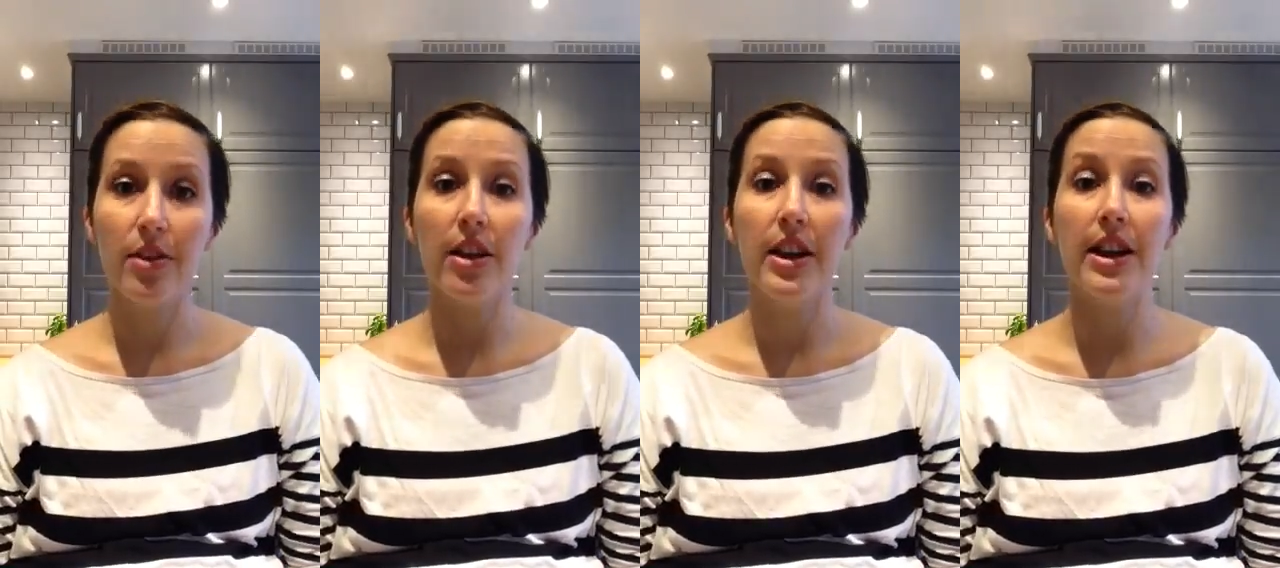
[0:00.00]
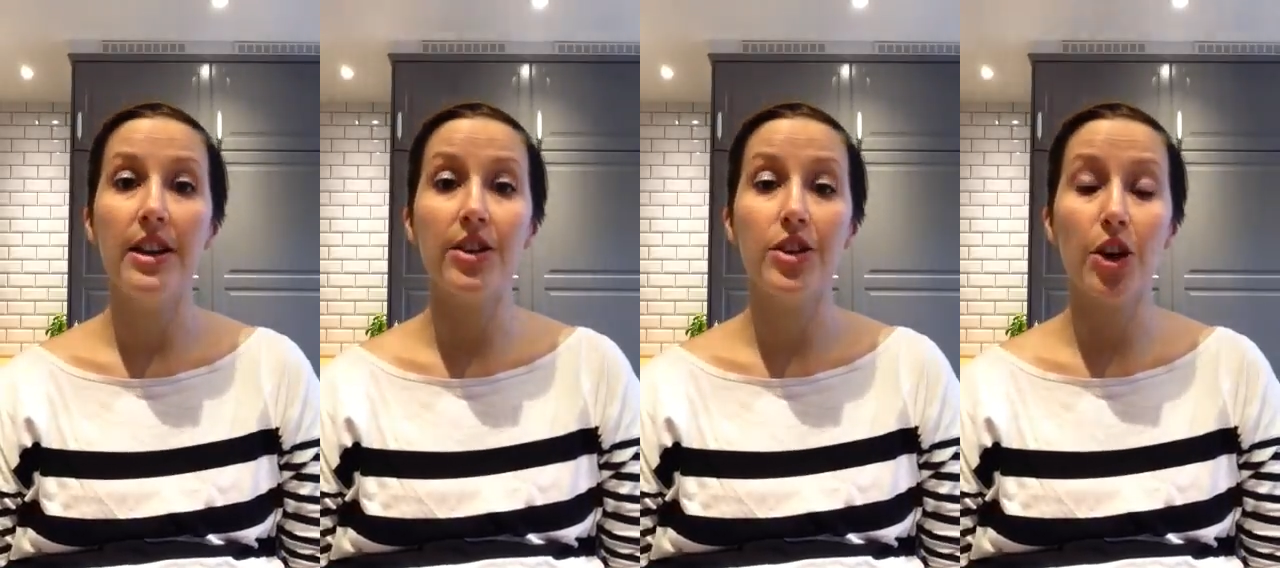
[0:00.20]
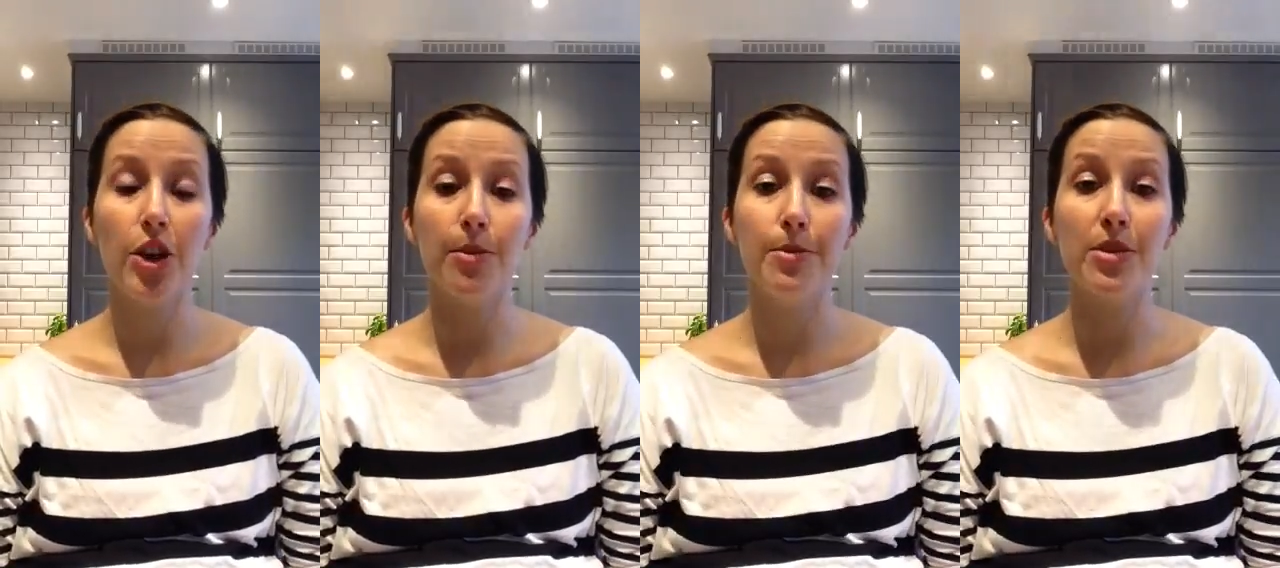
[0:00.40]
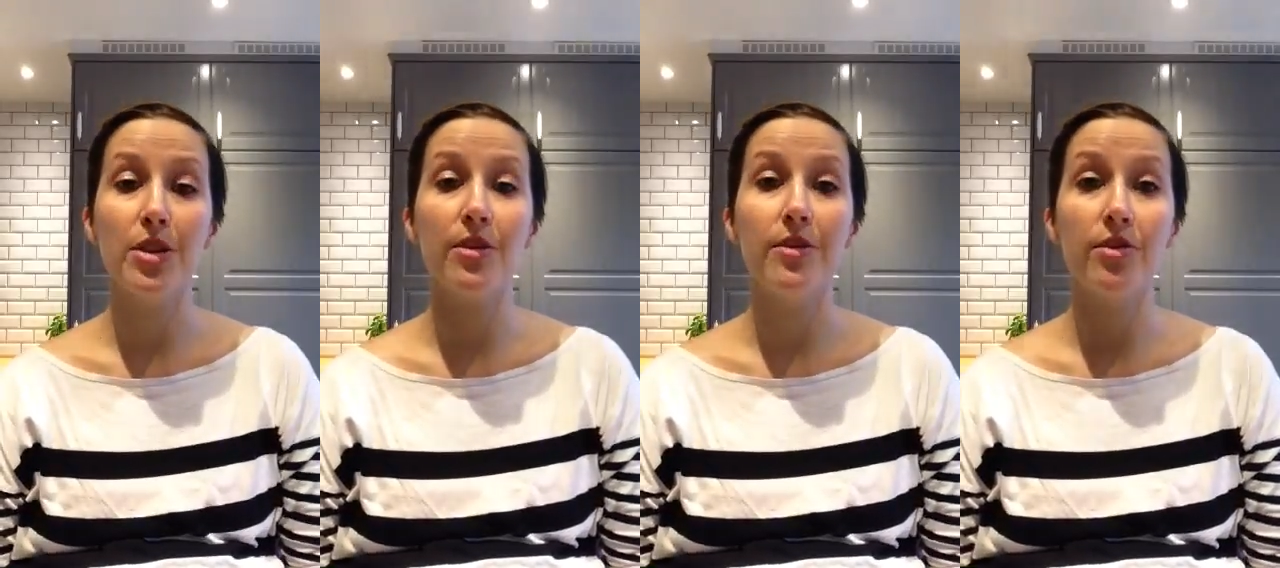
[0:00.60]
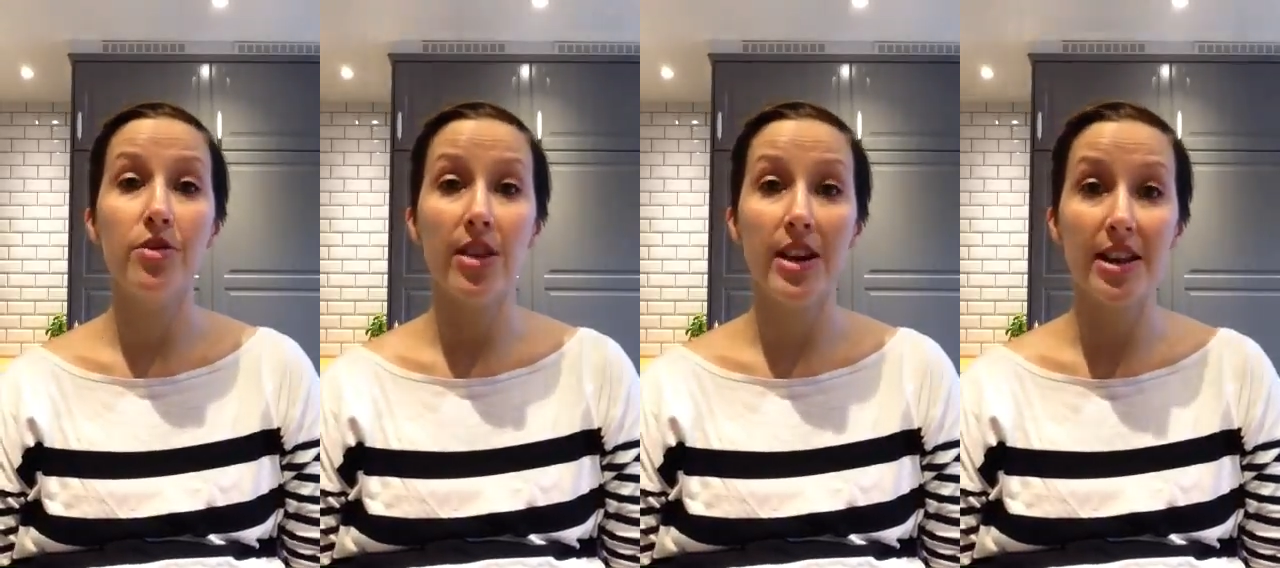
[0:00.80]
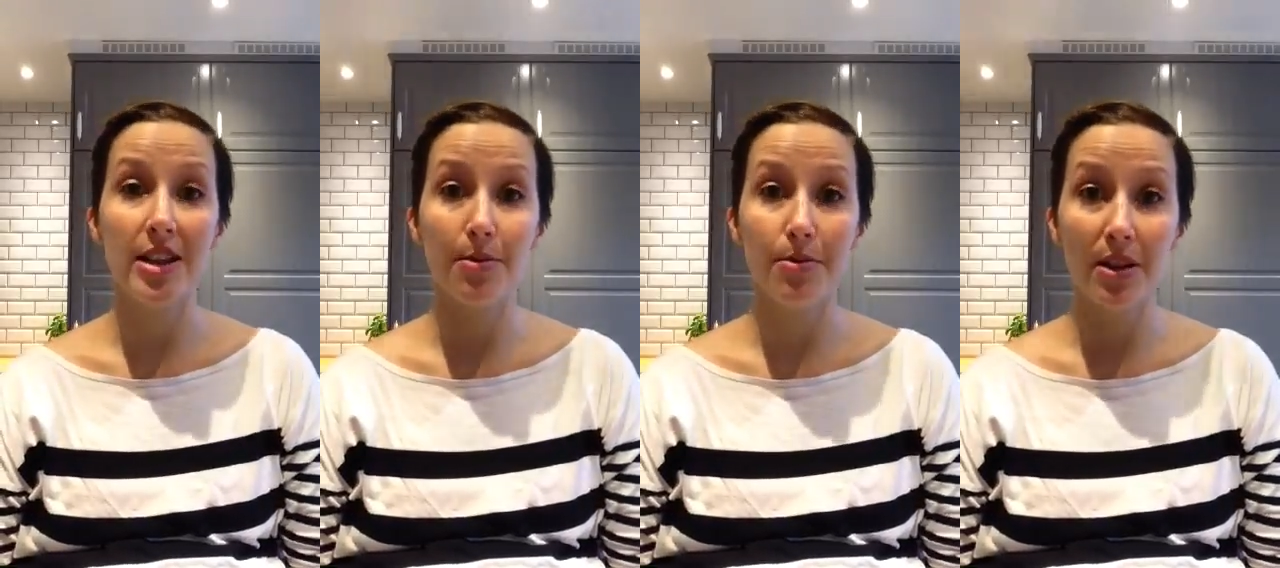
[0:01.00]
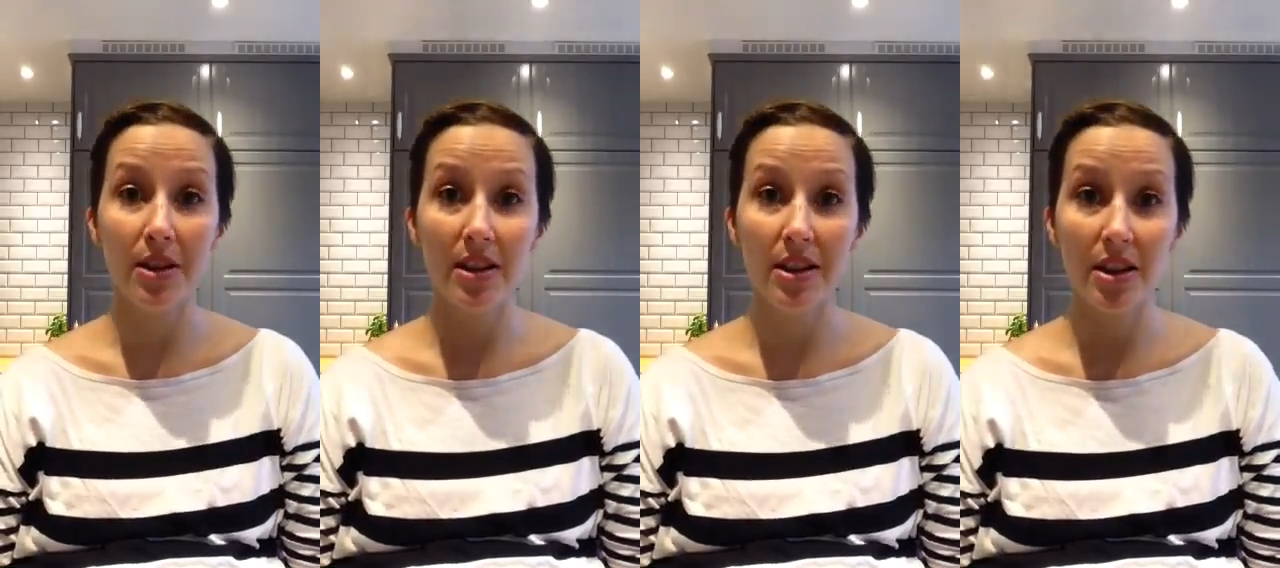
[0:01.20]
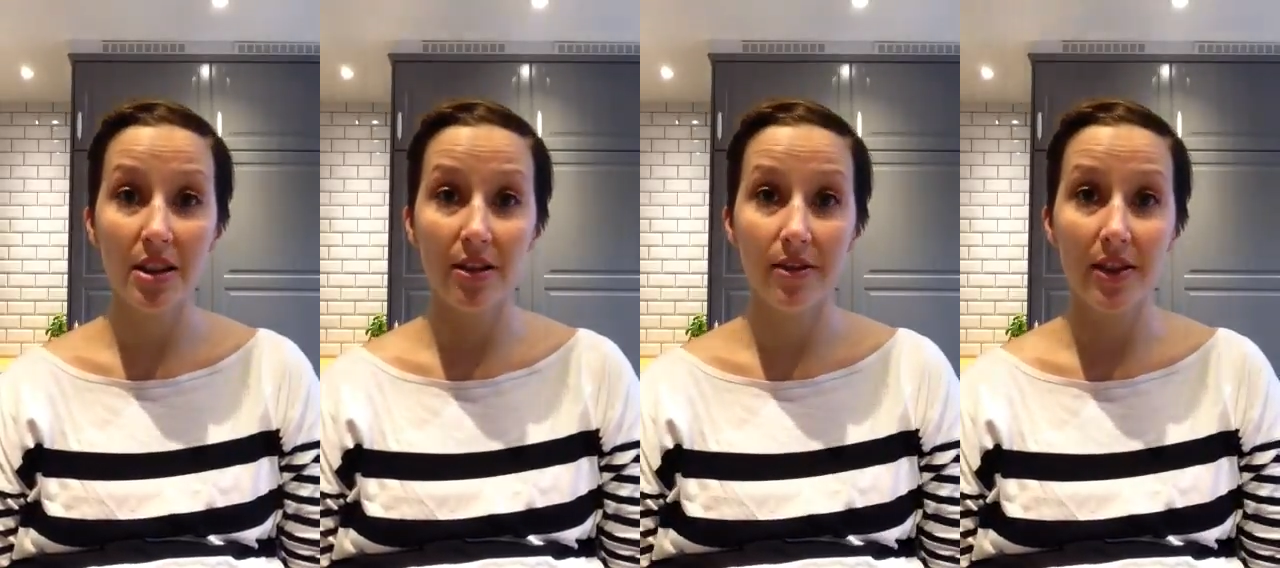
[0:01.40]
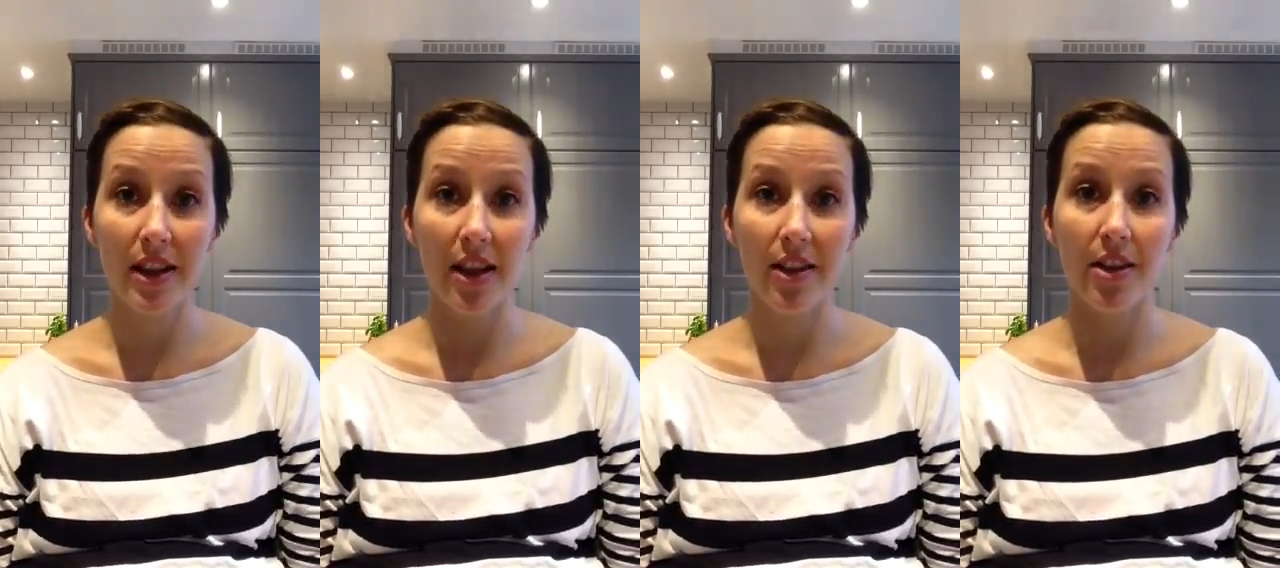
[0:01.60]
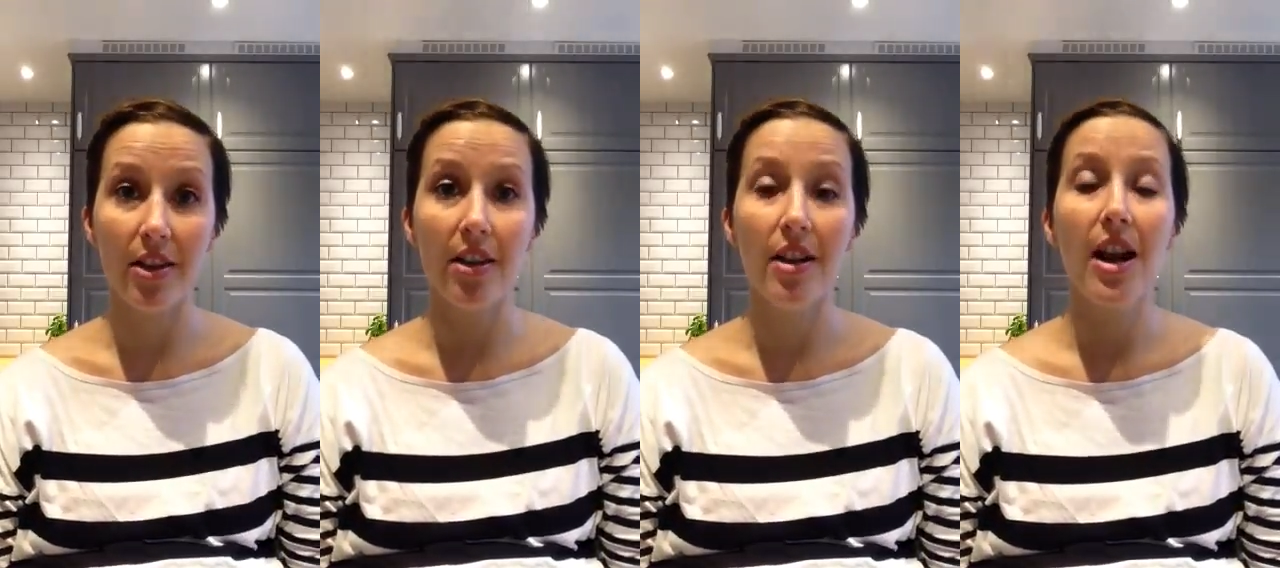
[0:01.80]
in terms of traceability of
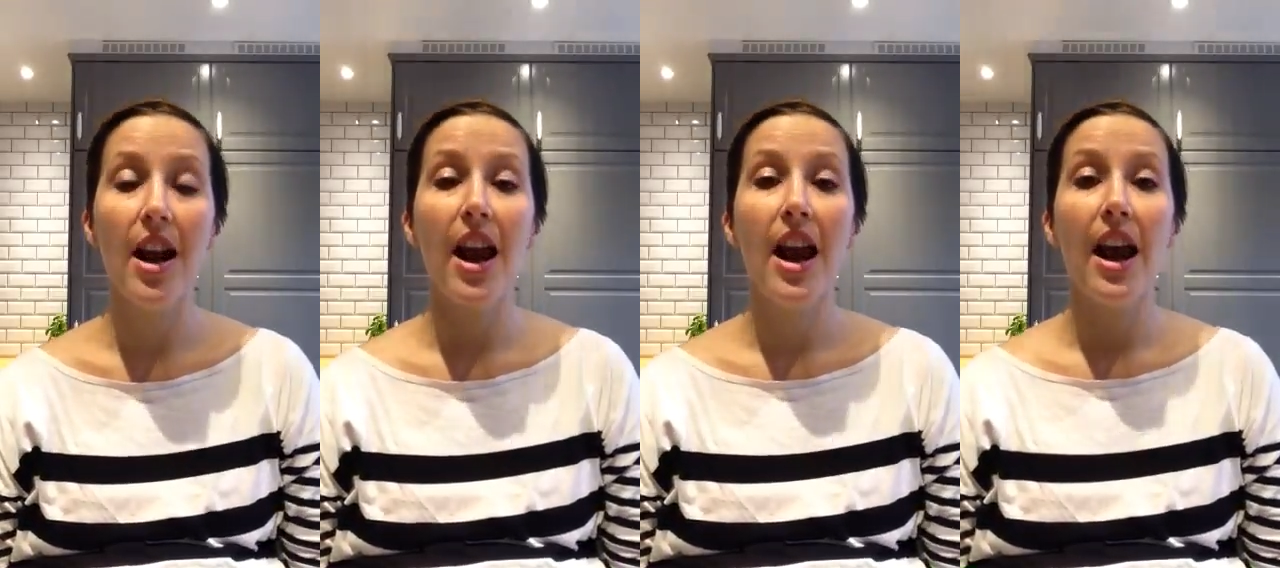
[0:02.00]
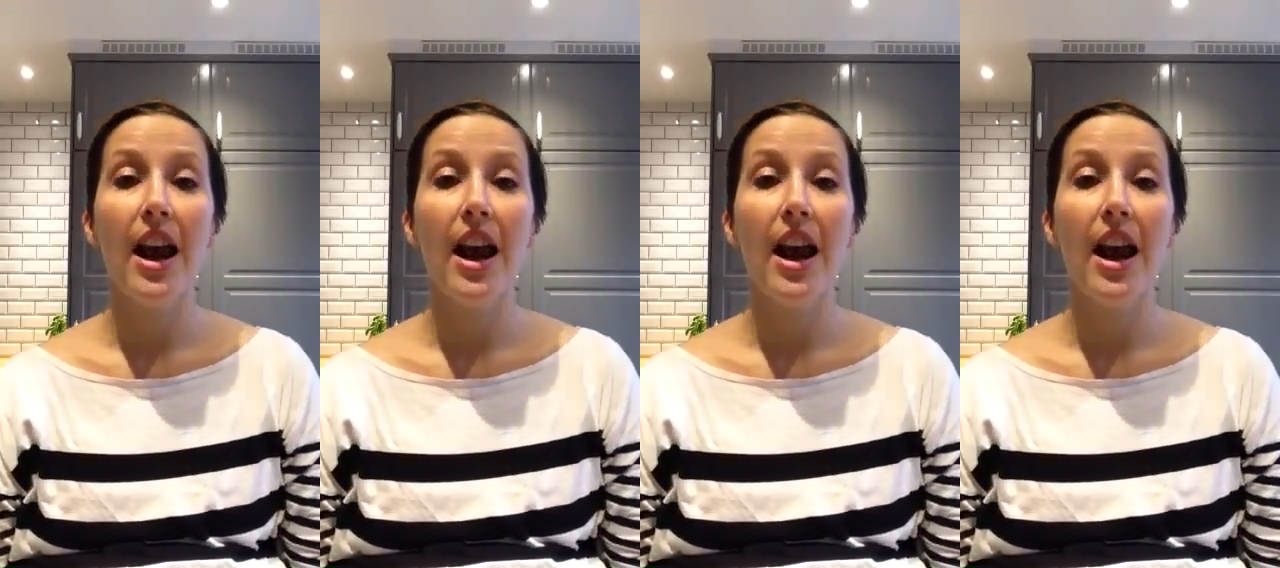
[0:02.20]
leather